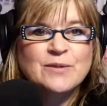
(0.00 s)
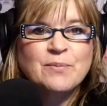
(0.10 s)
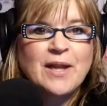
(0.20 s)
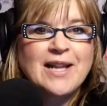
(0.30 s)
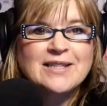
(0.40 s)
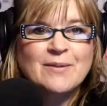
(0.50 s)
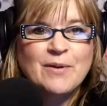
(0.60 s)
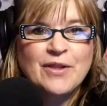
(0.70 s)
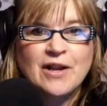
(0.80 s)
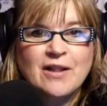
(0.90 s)
playing some of the
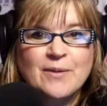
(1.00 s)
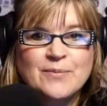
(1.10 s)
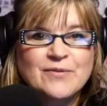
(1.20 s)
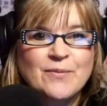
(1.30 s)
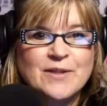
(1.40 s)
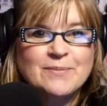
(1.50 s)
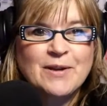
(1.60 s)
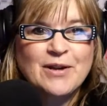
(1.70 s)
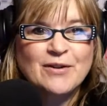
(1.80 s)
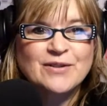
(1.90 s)
clips from the
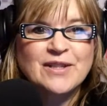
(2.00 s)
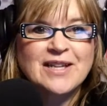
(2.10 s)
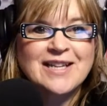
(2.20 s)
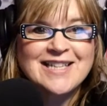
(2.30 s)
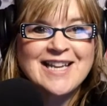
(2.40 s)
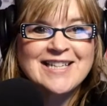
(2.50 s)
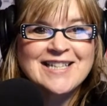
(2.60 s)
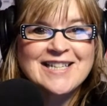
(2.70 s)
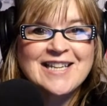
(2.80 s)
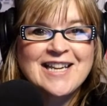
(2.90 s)
speakers that
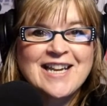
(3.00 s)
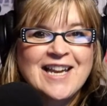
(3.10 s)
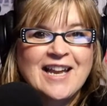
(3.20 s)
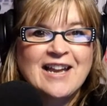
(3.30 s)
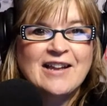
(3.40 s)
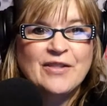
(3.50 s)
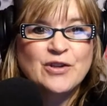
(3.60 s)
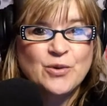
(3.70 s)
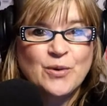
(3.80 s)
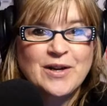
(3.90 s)
attended and that
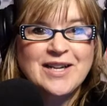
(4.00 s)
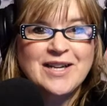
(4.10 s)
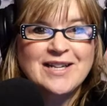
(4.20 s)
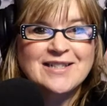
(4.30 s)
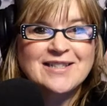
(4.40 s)
joined us.